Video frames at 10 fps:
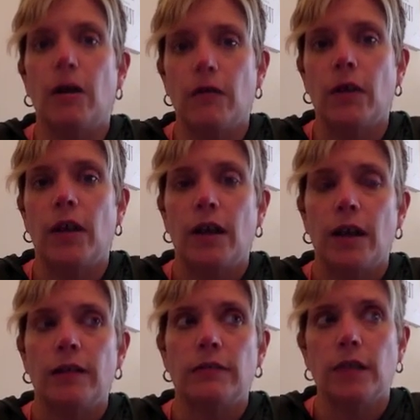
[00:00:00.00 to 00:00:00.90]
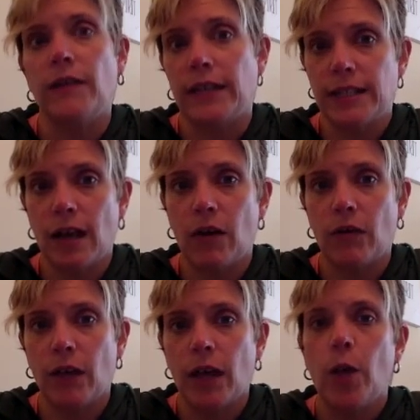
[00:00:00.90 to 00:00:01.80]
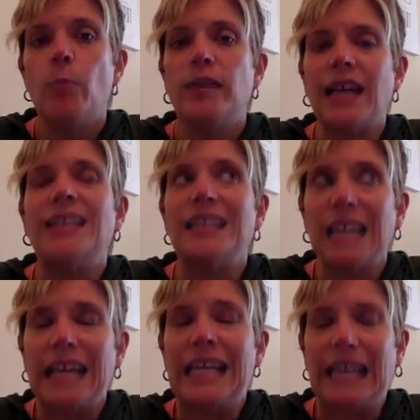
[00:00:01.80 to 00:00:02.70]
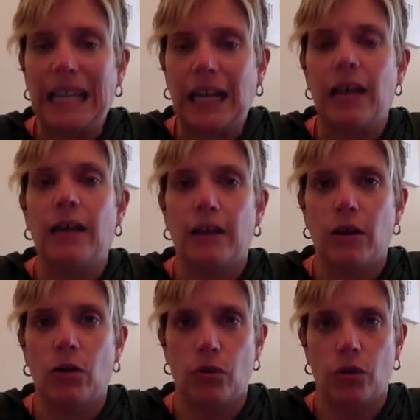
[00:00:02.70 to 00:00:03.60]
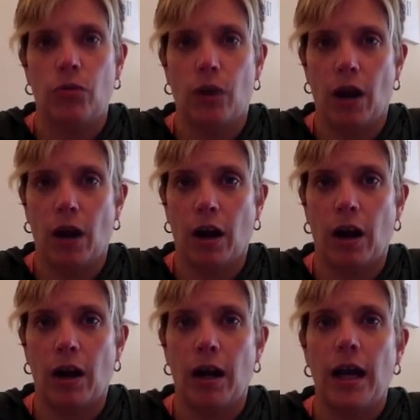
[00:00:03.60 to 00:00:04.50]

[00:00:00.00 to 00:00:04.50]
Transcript: of loving self, but that liking who you are,